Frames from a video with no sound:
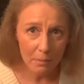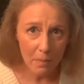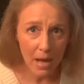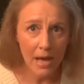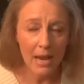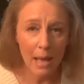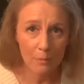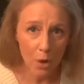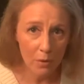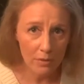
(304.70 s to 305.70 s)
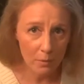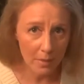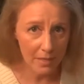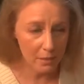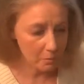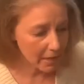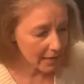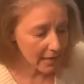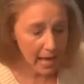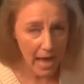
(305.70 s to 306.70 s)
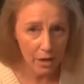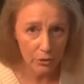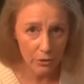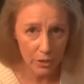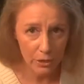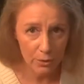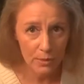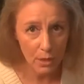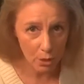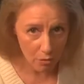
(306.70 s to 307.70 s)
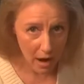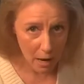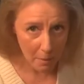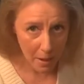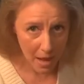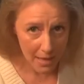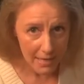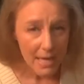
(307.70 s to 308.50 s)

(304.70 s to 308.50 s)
Pot, I'm going to be explaining how you can use a crock pot